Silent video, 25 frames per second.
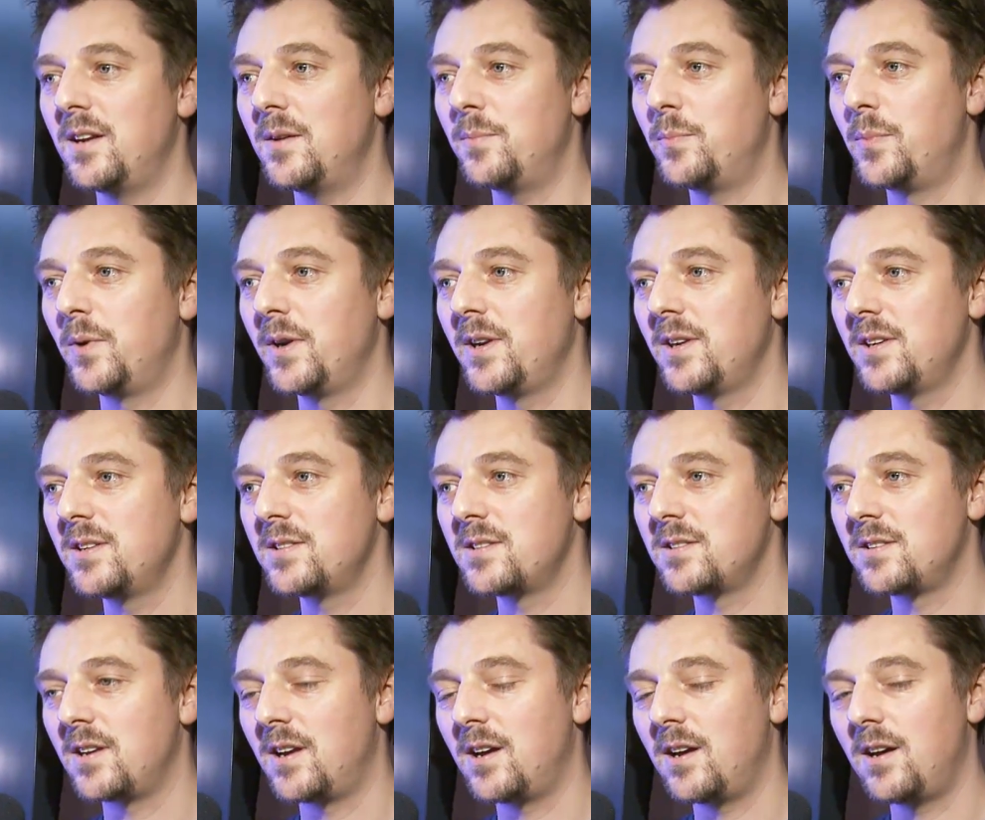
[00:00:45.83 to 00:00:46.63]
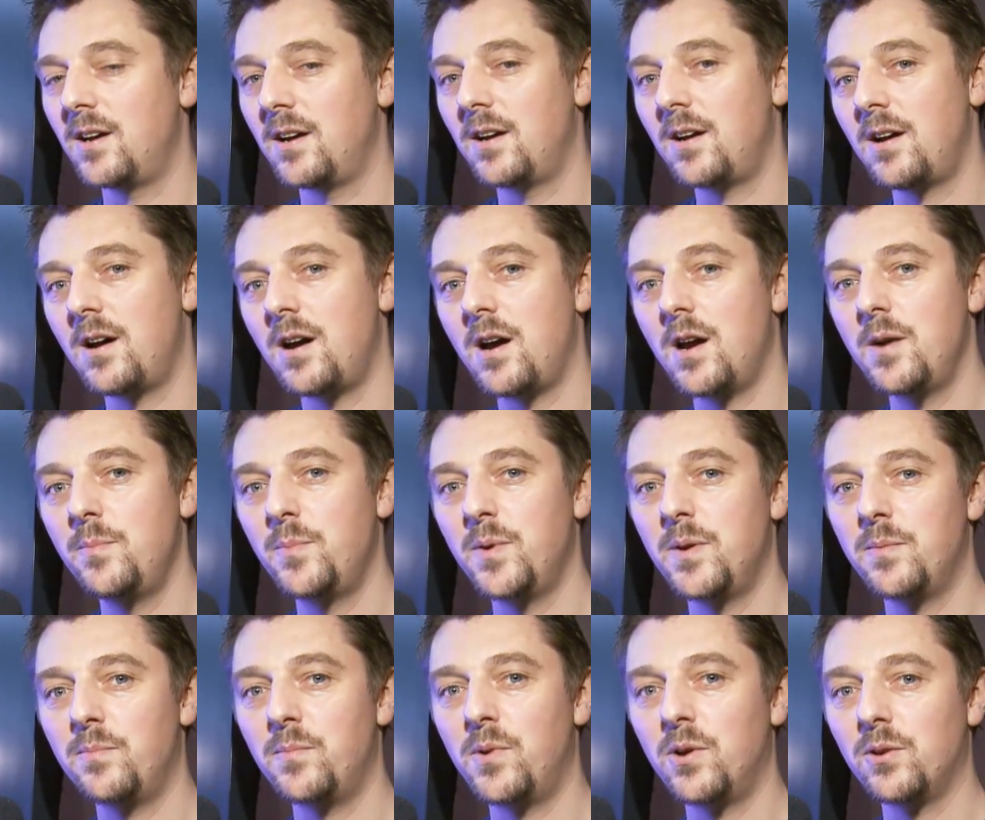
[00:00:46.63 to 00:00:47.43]
It brings a
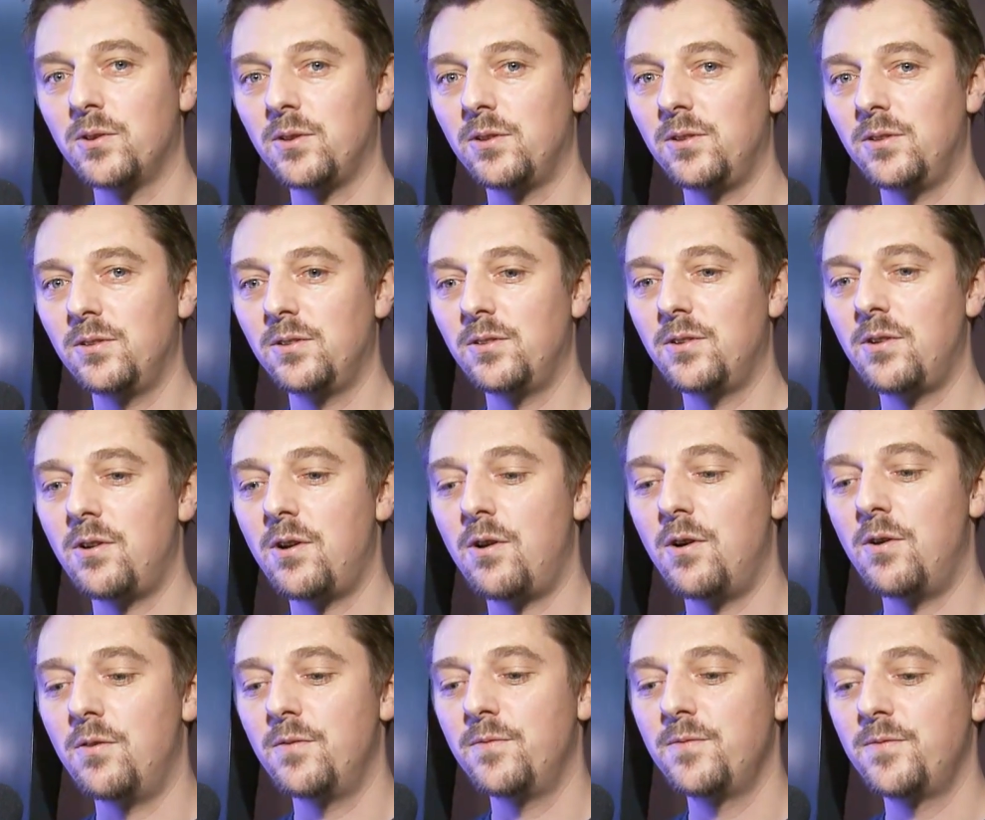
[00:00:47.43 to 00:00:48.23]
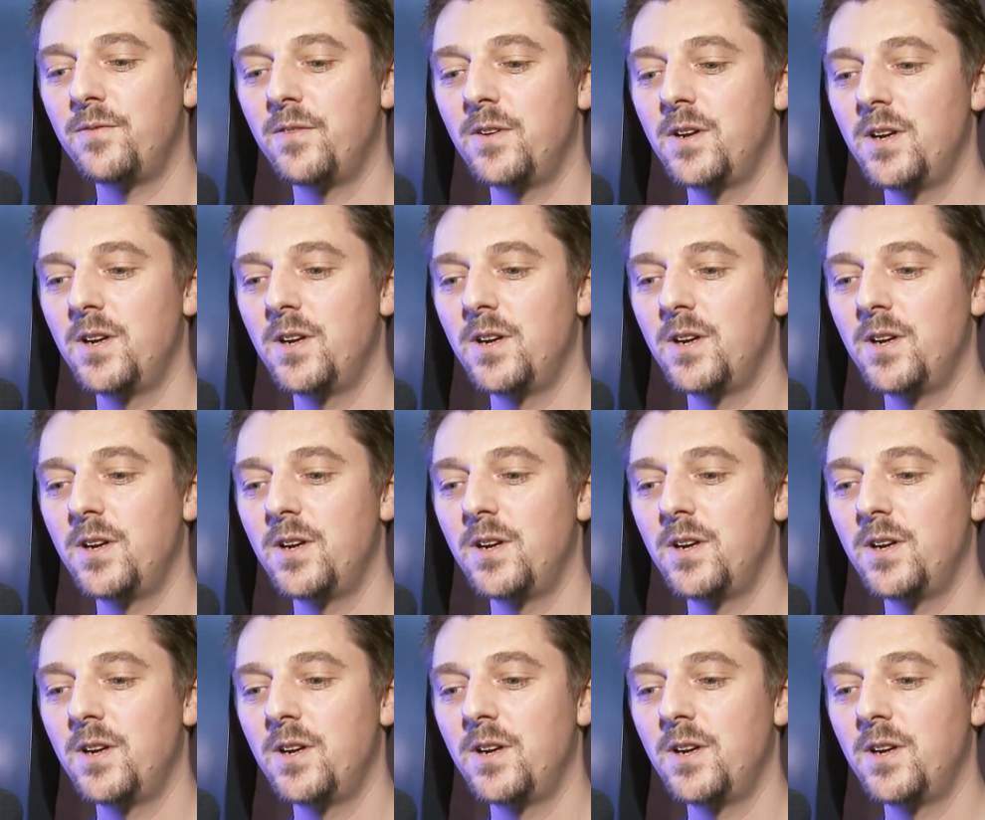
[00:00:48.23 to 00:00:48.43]
hybrid model of